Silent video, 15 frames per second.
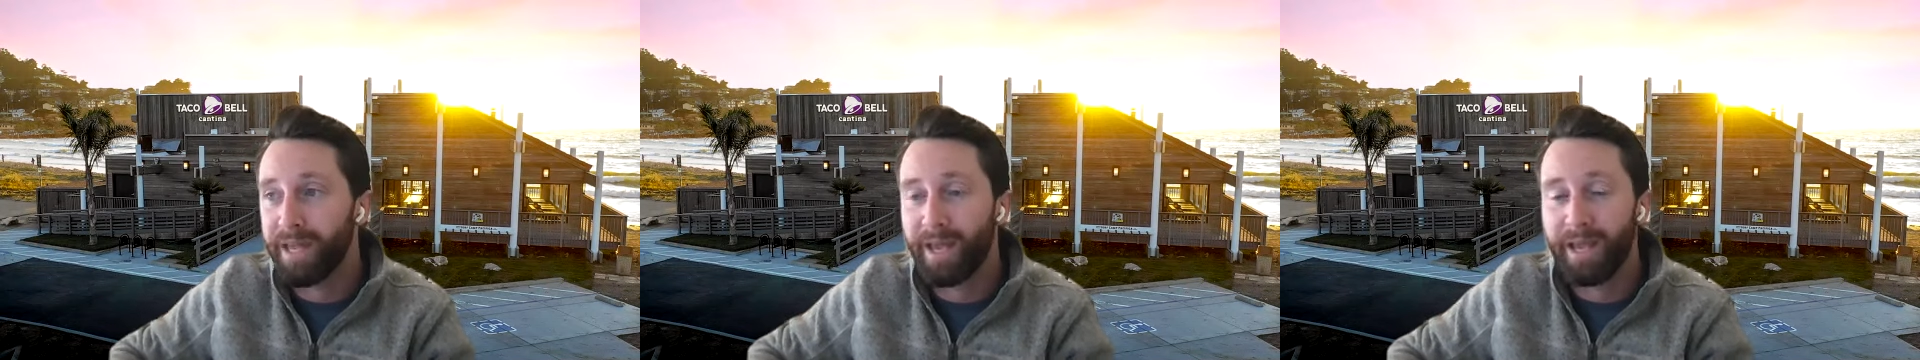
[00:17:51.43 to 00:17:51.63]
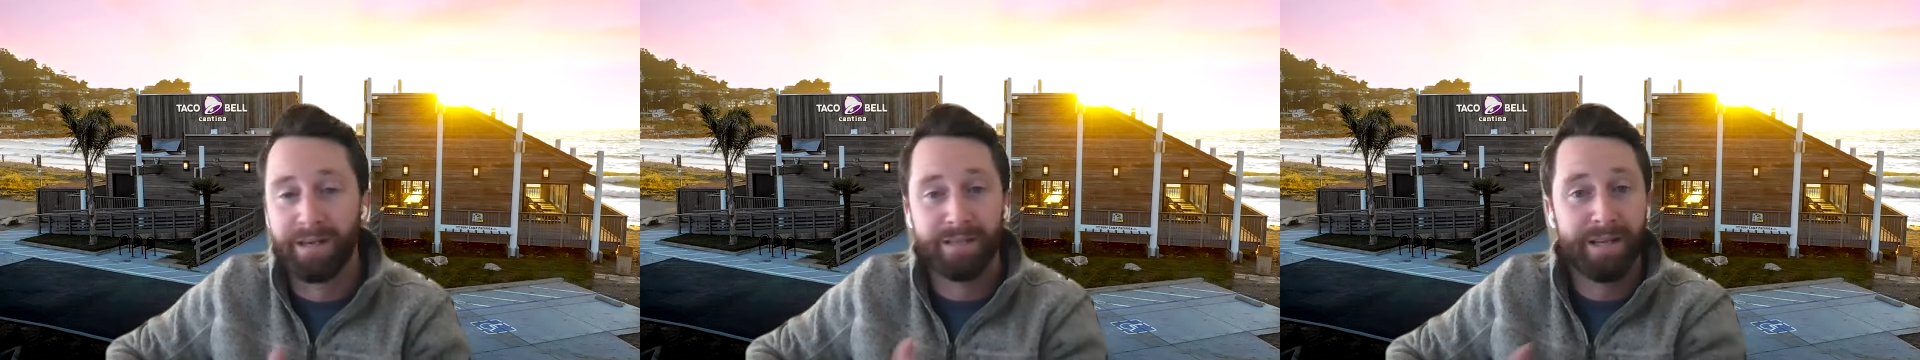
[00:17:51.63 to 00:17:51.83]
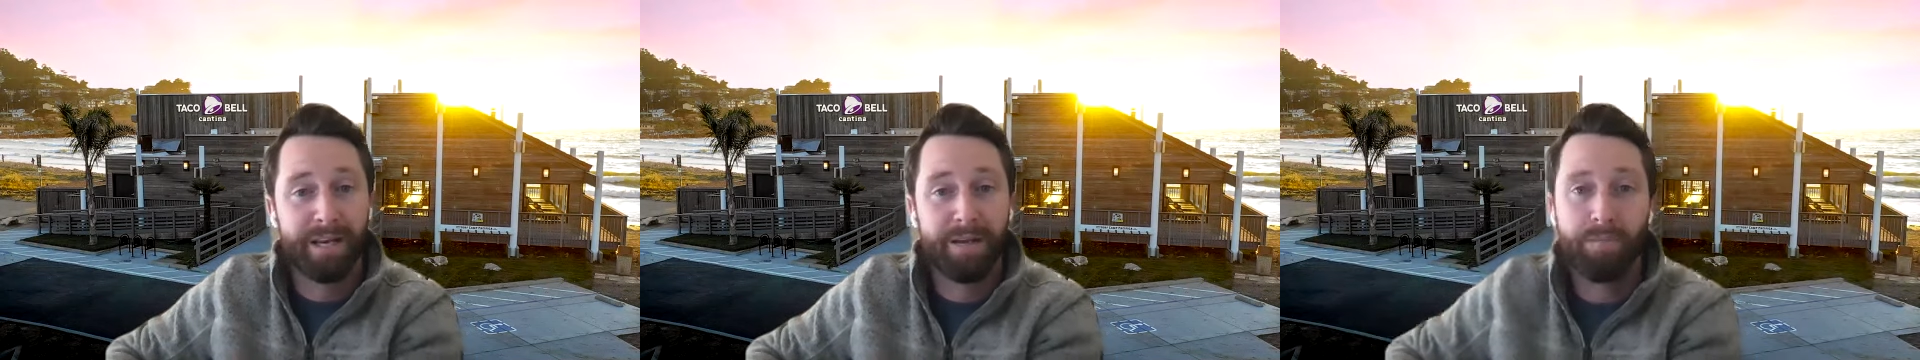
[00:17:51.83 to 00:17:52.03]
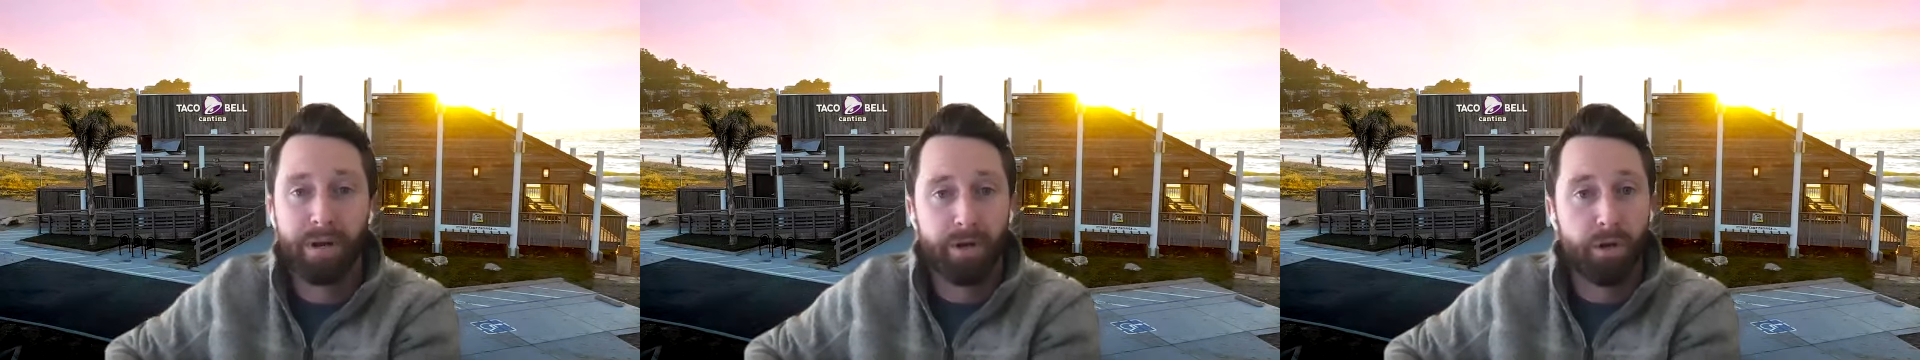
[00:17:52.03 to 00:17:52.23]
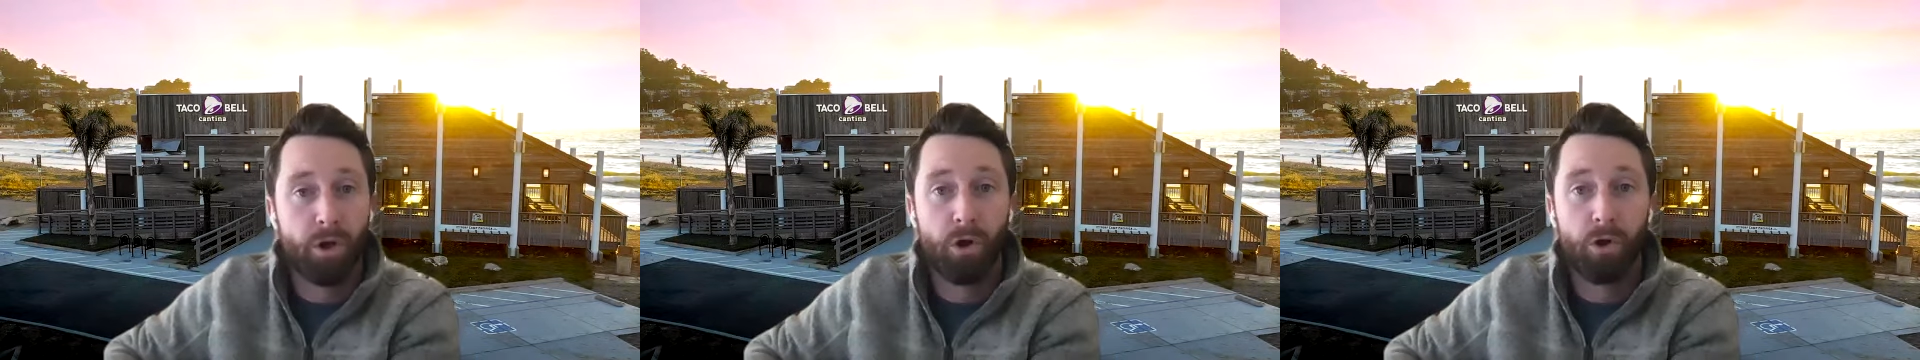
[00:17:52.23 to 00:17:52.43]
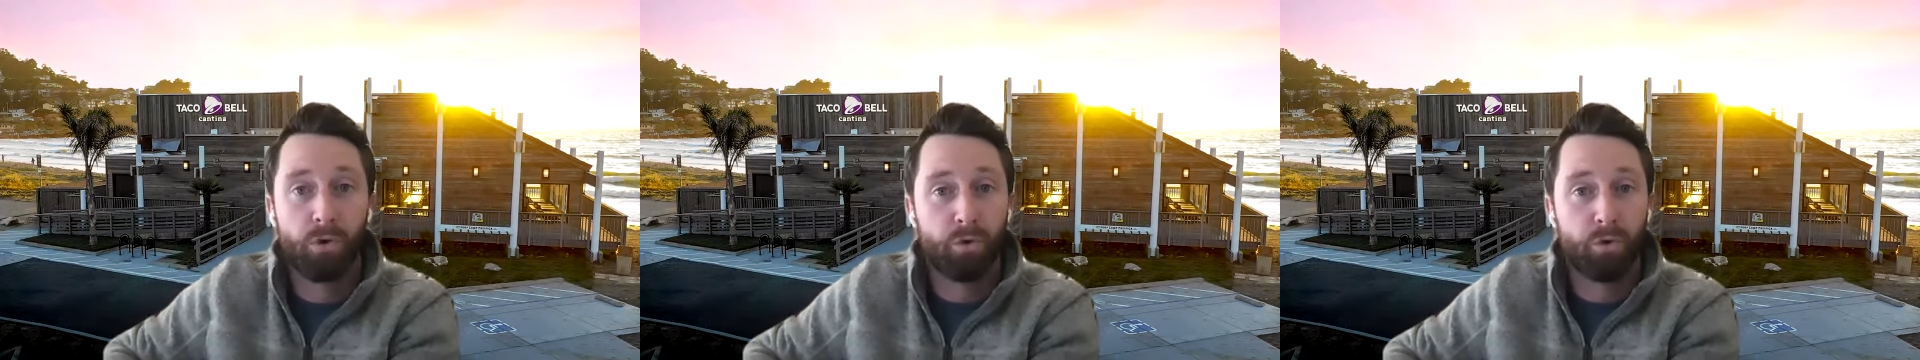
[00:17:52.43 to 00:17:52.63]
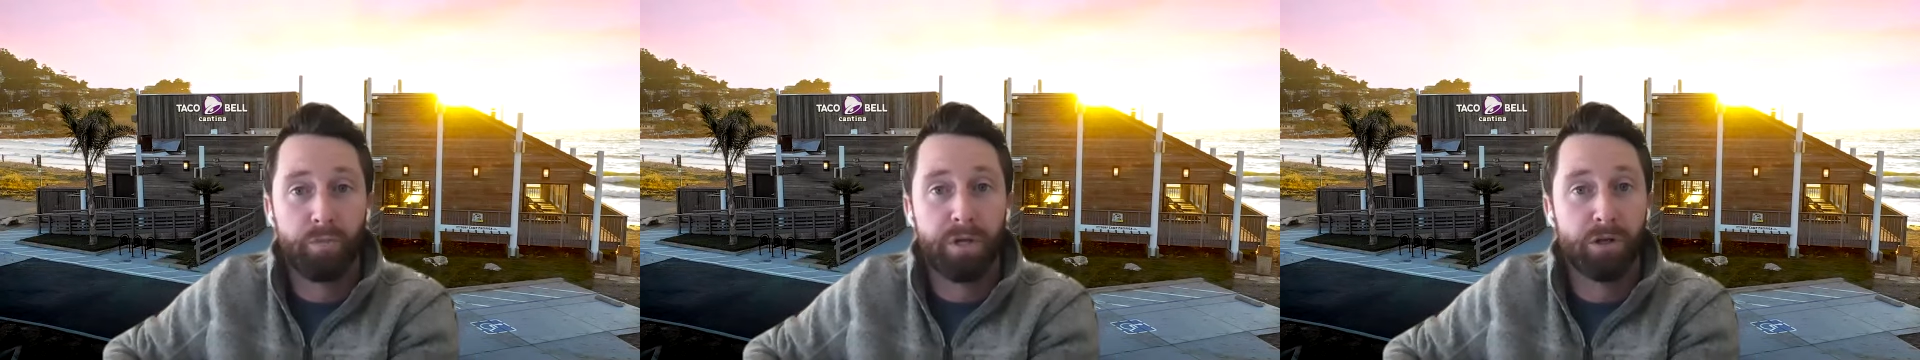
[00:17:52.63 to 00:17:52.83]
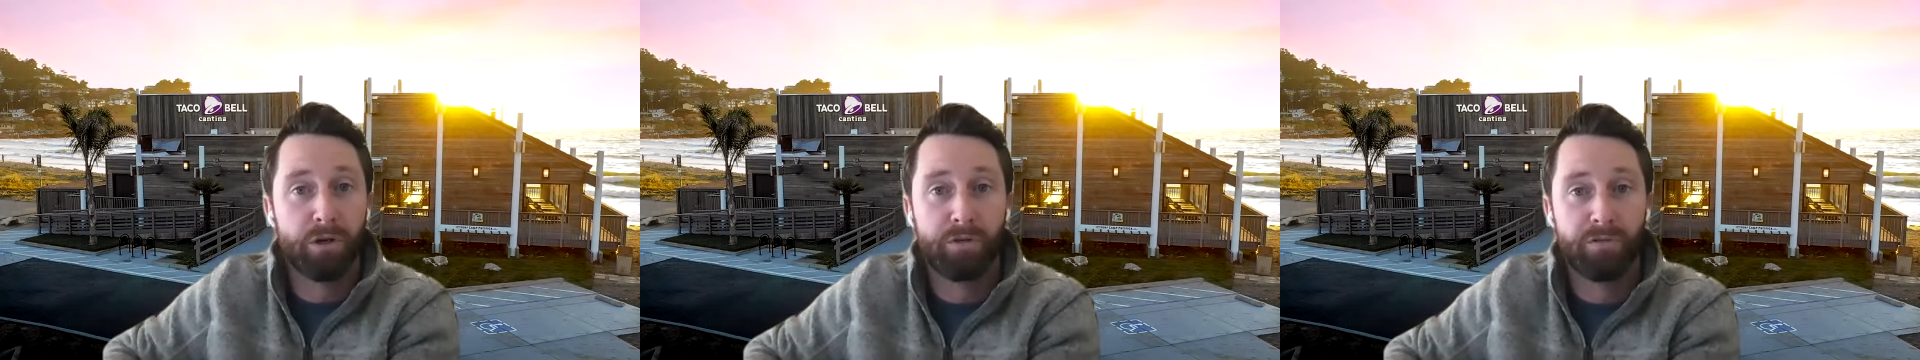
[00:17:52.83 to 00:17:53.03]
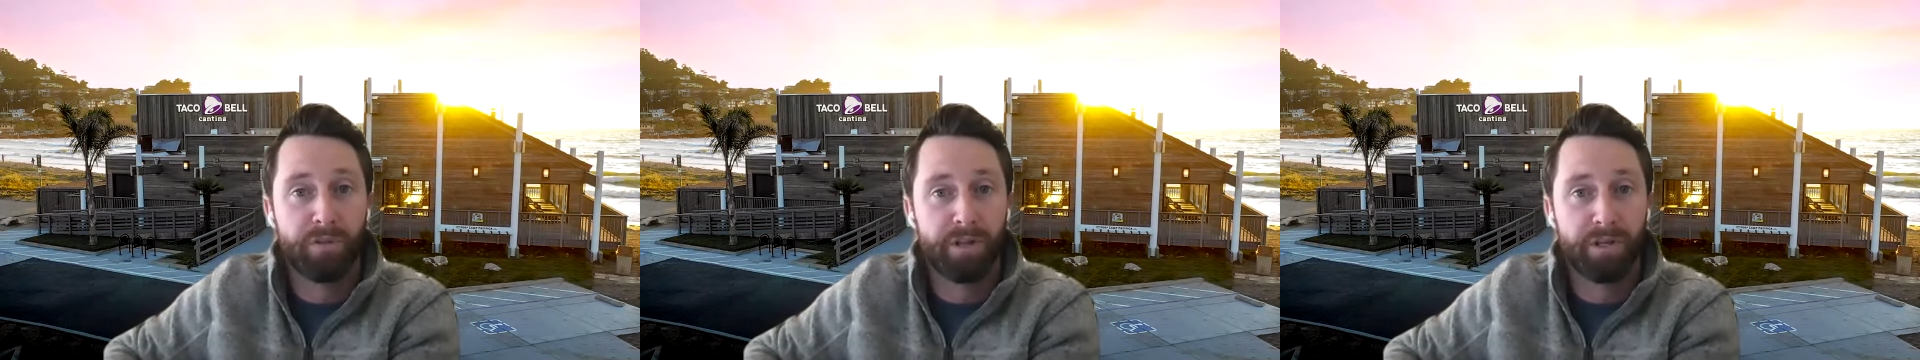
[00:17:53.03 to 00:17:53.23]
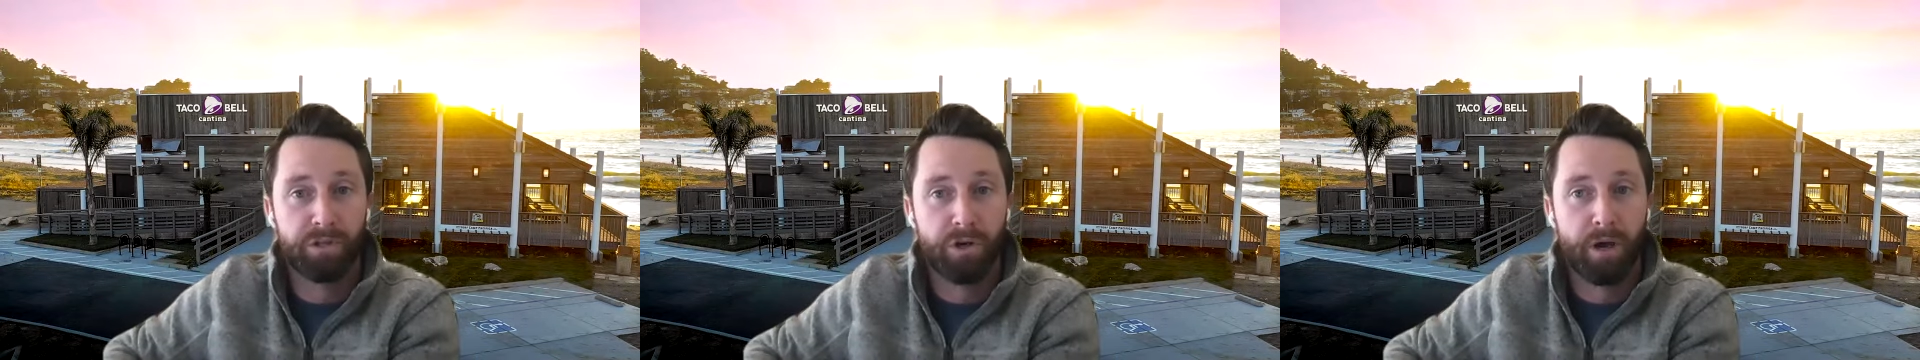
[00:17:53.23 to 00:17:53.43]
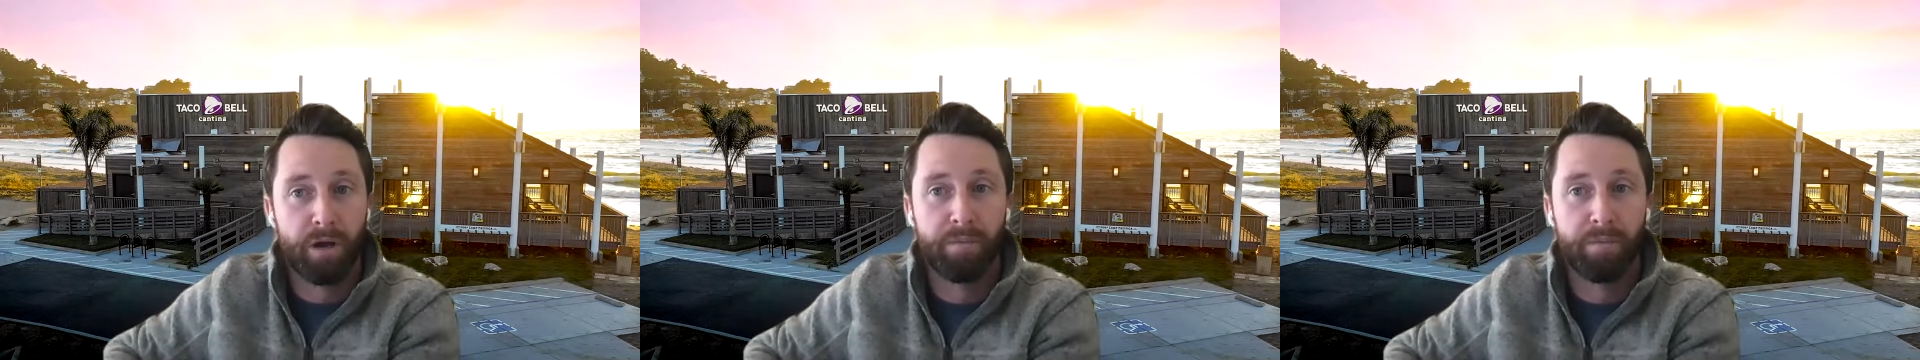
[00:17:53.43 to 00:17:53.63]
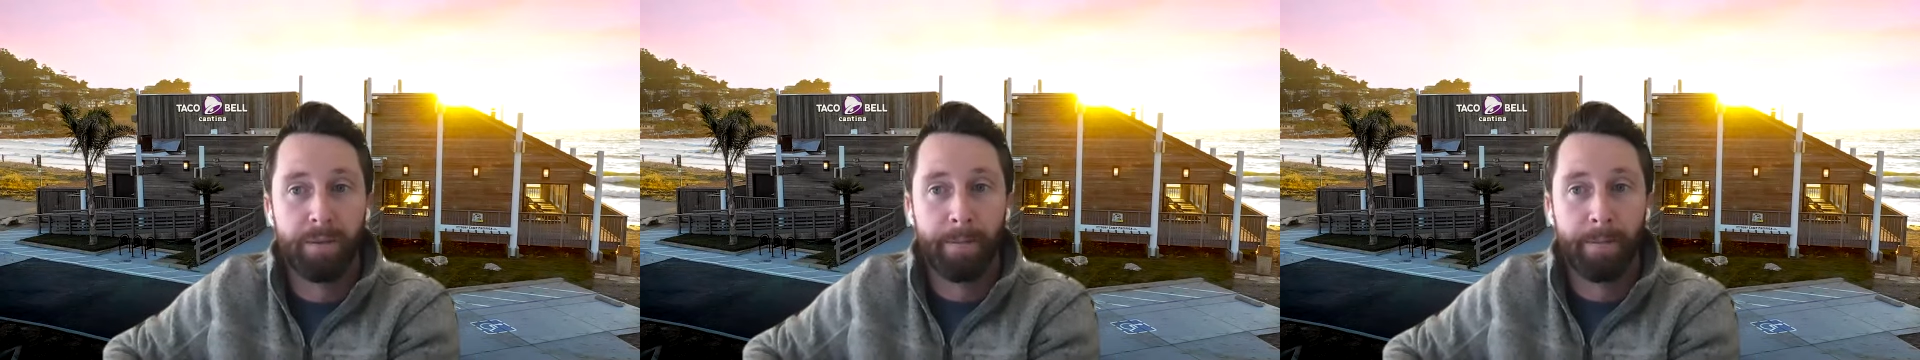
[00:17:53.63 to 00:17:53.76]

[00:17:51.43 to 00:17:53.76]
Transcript: hey, does anybody know who would be good for this job?